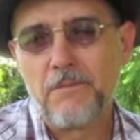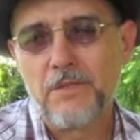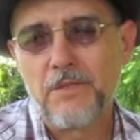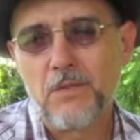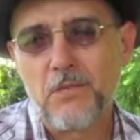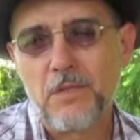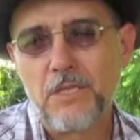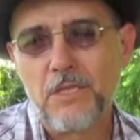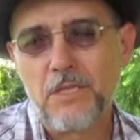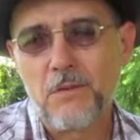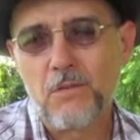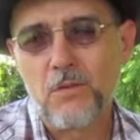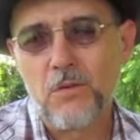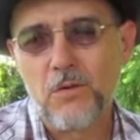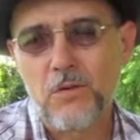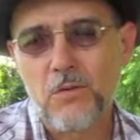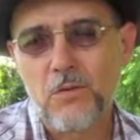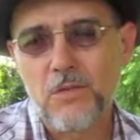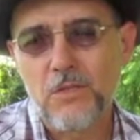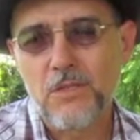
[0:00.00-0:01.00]
so when the
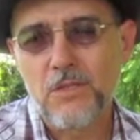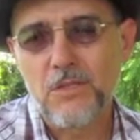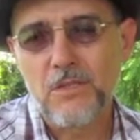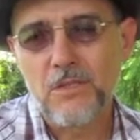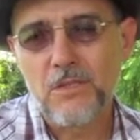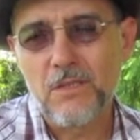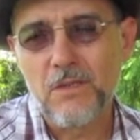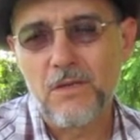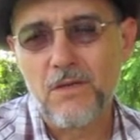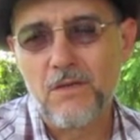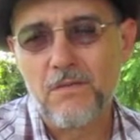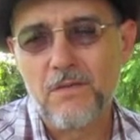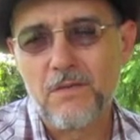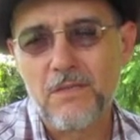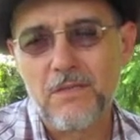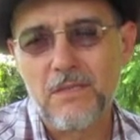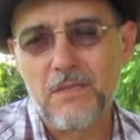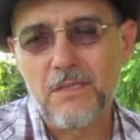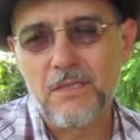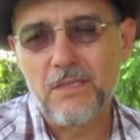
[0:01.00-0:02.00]
war was
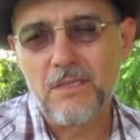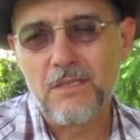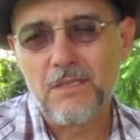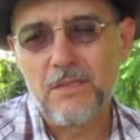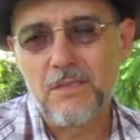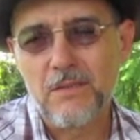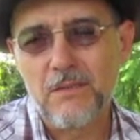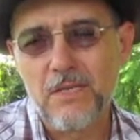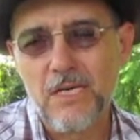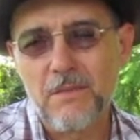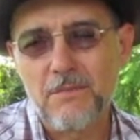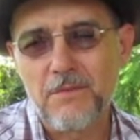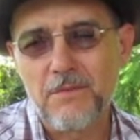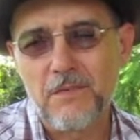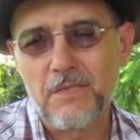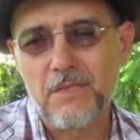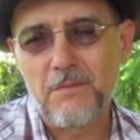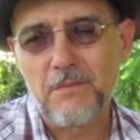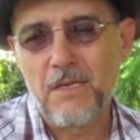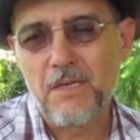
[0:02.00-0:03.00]
over, uh, I'm
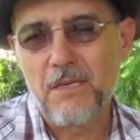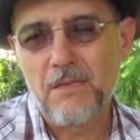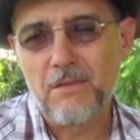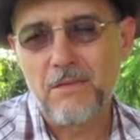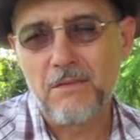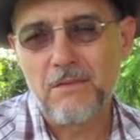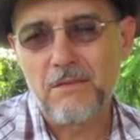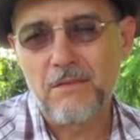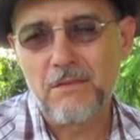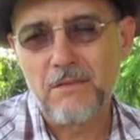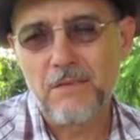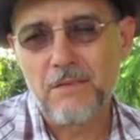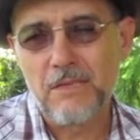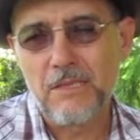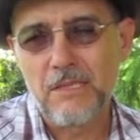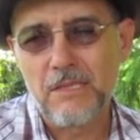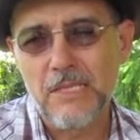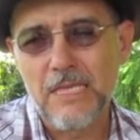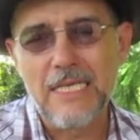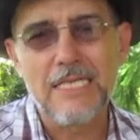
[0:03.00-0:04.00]
talking about
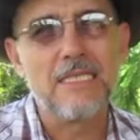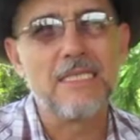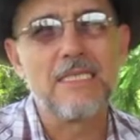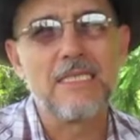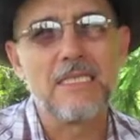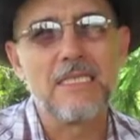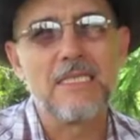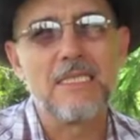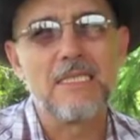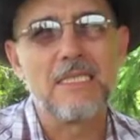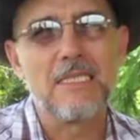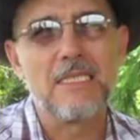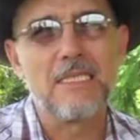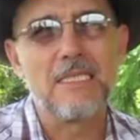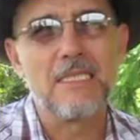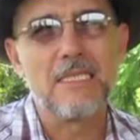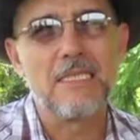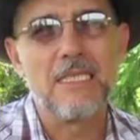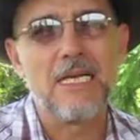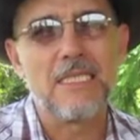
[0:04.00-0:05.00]
18,
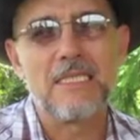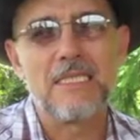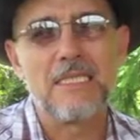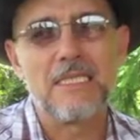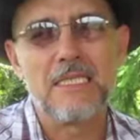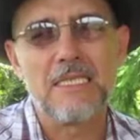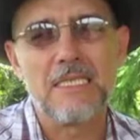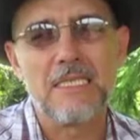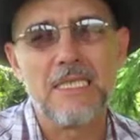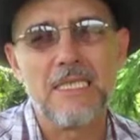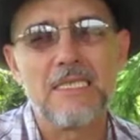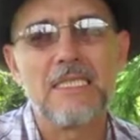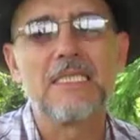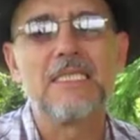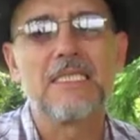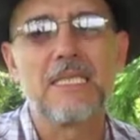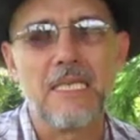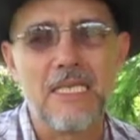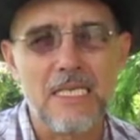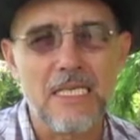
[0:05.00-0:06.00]

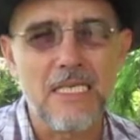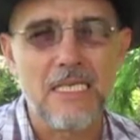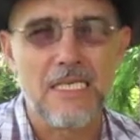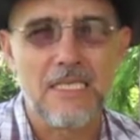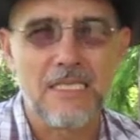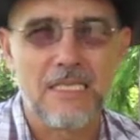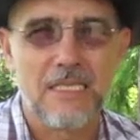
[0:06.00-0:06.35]
1989,